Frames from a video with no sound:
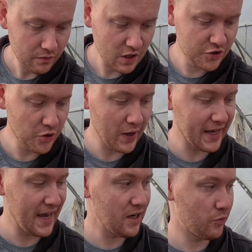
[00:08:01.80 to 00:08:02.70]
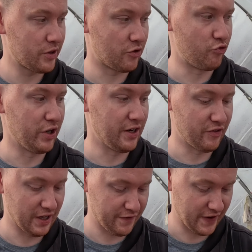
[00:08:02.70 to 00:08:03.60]
So again, with really,
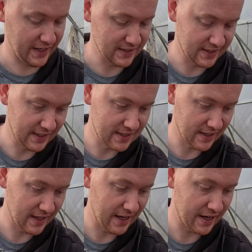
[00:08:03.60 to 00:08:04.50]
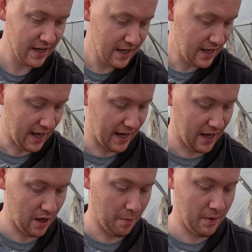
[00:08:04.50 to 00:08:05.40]
really fine seeds like that,
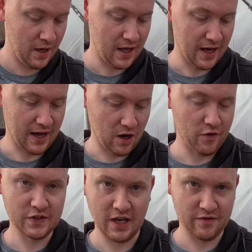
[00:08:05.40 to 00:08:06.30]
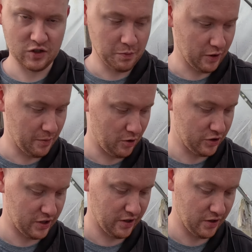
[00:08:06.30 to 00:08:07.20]
obviously I've just put them
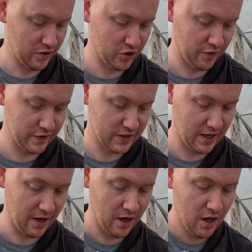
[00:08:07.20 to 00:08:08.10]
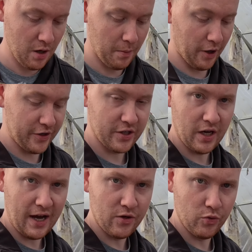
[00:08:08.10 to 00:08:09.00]
onto the surface there, but
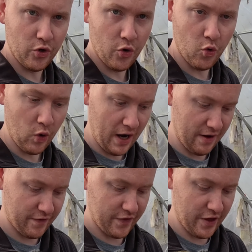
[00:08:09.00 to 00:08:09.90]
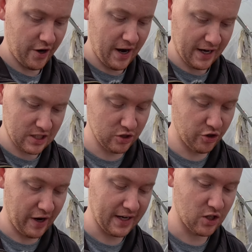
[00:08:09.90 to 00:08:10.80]
I don't know if they're
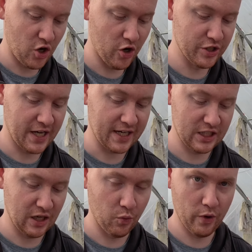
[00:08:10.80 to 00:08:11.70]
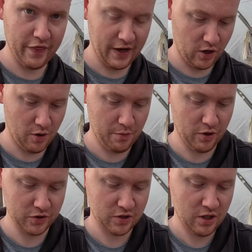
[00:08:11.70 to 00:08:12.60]
direct contact yet with that
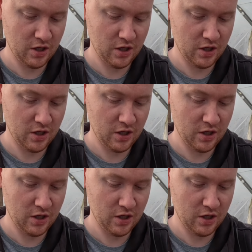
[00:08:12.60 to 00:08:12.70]
compost.